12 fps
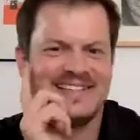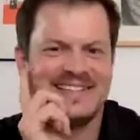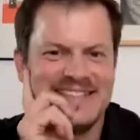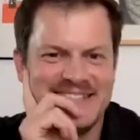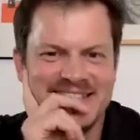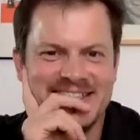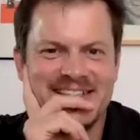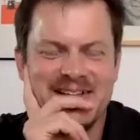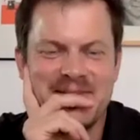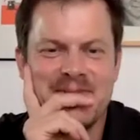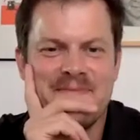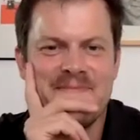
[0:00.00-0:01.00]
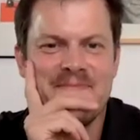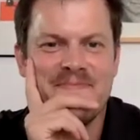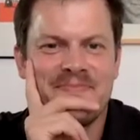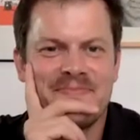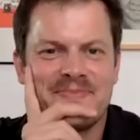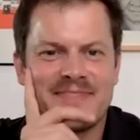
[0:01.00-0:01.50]
and that's a
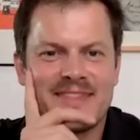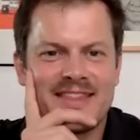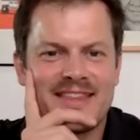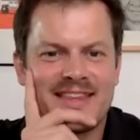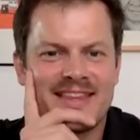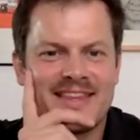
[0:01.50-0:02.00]
sign of people just